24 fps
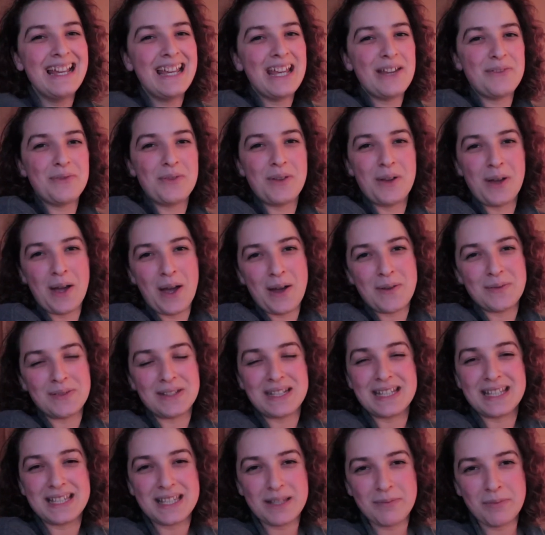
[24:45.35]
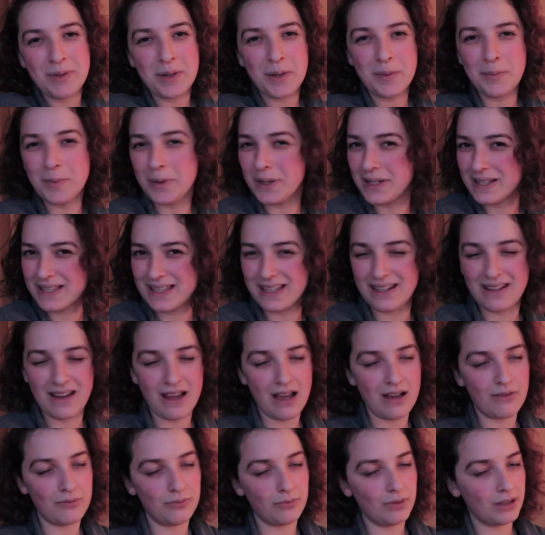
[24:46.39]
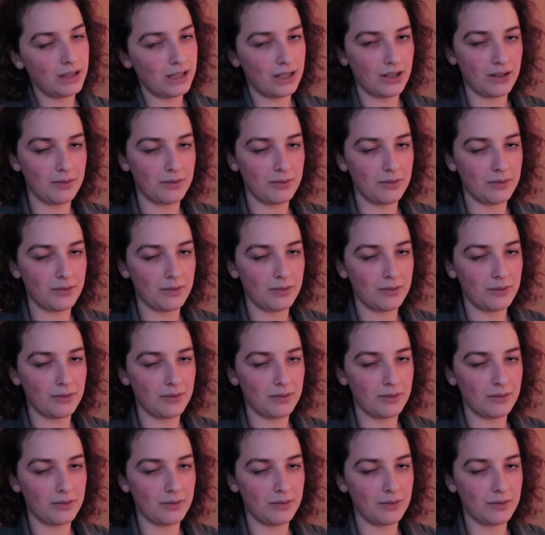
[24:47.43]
If you have any similar books that you have really